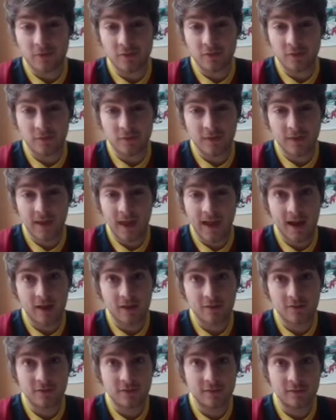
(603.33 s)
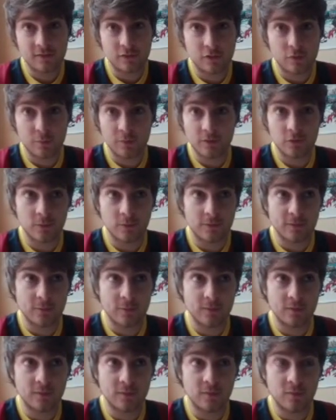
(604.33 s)
because Cash is a little bit too
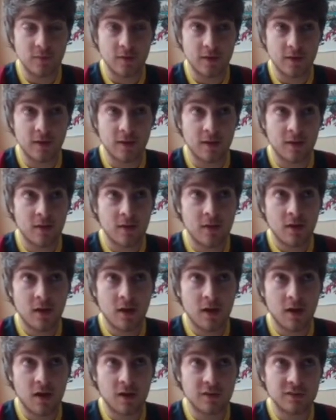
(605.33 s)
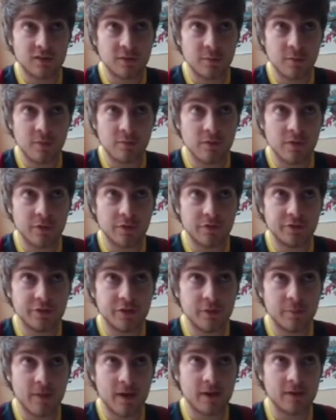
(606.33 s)
expensive, and some of the Villa
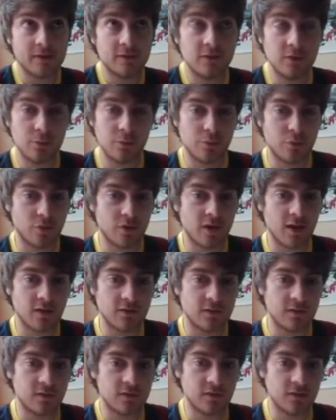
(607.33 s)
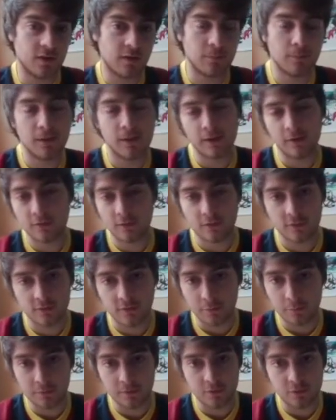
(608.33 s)
center backs deal with rotations, and Mings is
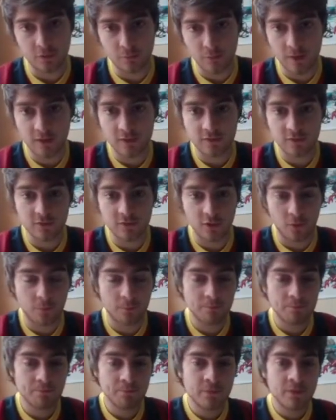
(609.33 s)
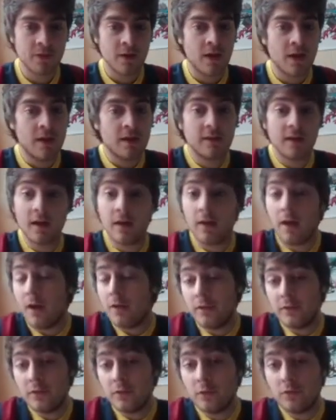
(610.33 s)
simply too much. So, yeah, I
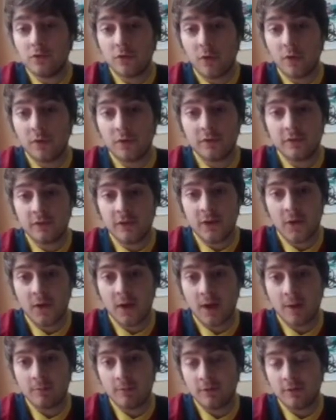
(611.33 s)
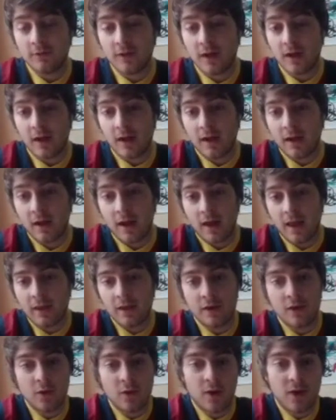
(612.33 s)
think those are all the standard options. And
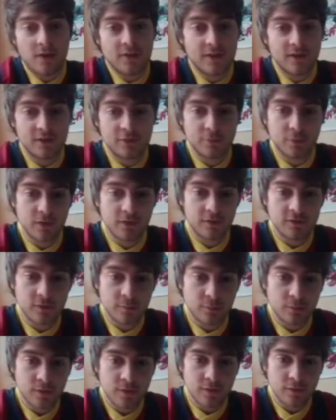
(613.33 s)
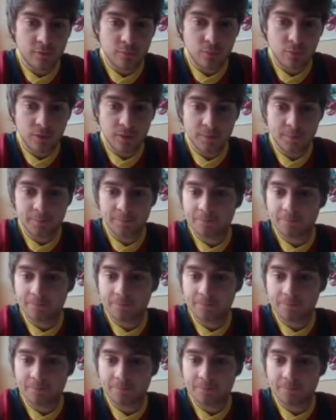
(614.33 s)
you know, I think it's pretty simple at this point.